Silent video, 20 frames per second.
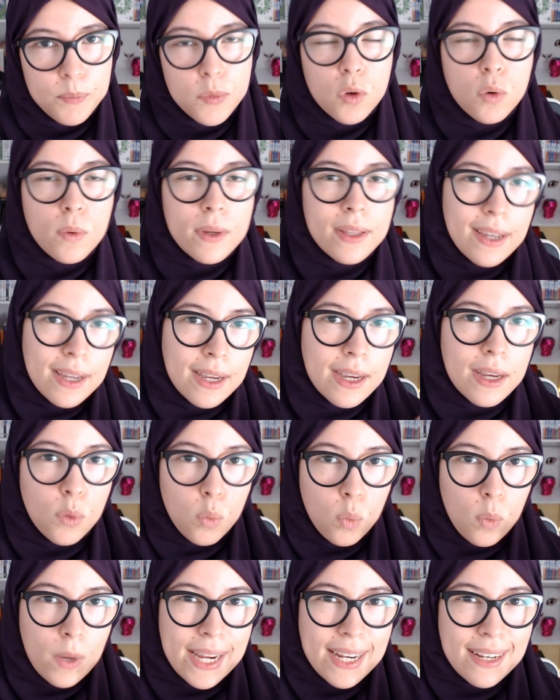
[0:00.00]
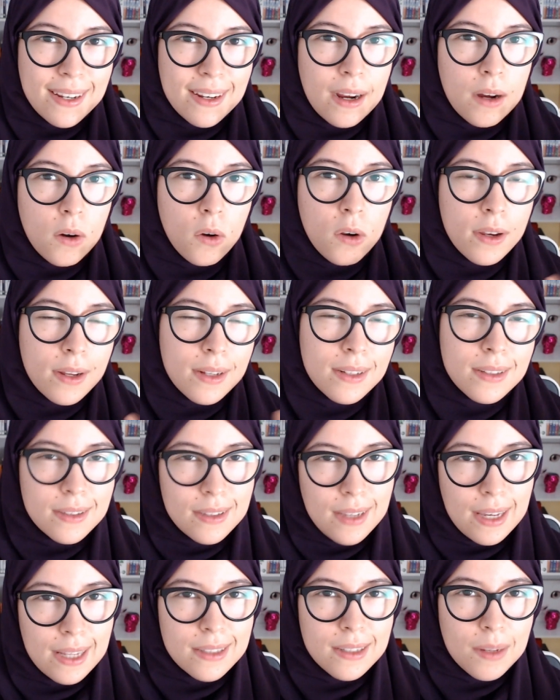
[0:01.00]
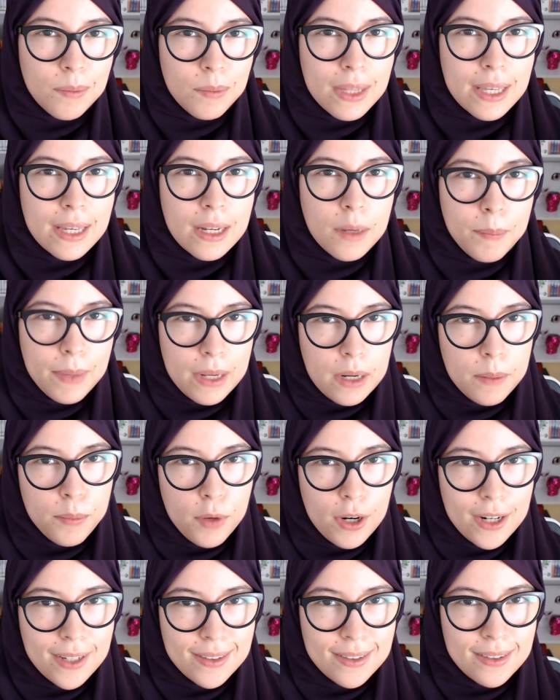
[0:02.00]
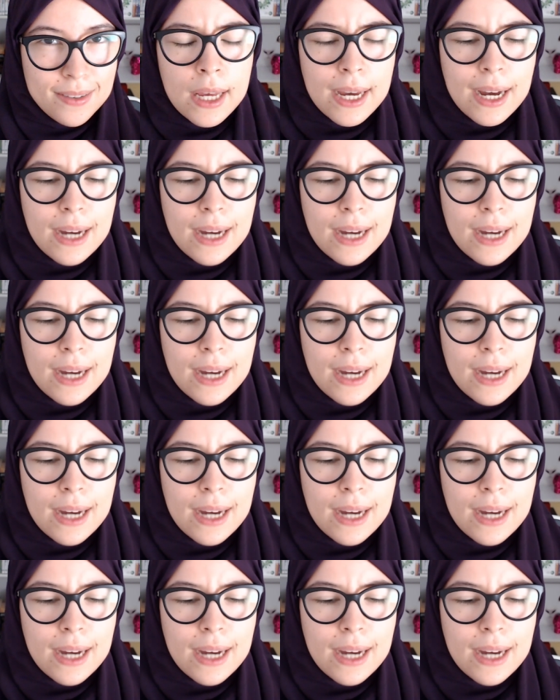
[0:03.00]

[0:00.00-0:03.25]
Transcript: or whether I can wait it out and get something at a better price.